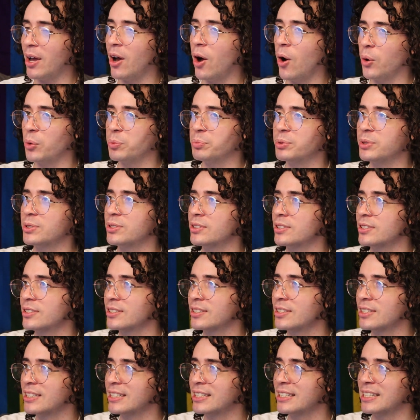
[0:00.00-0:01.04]
hopes,
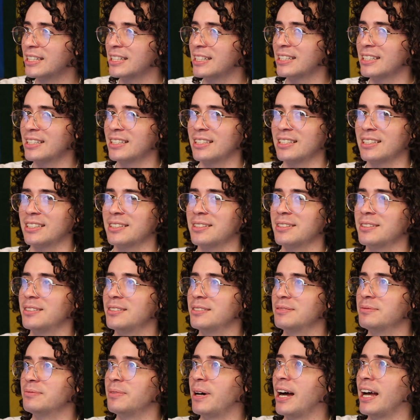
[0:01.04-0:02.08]

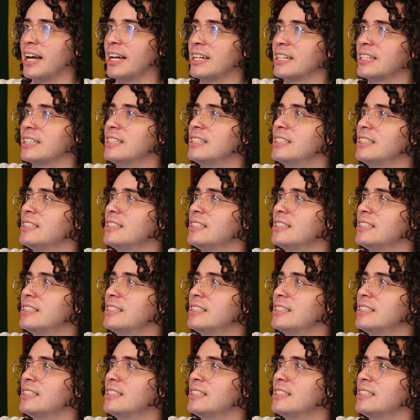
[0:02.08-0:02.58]
my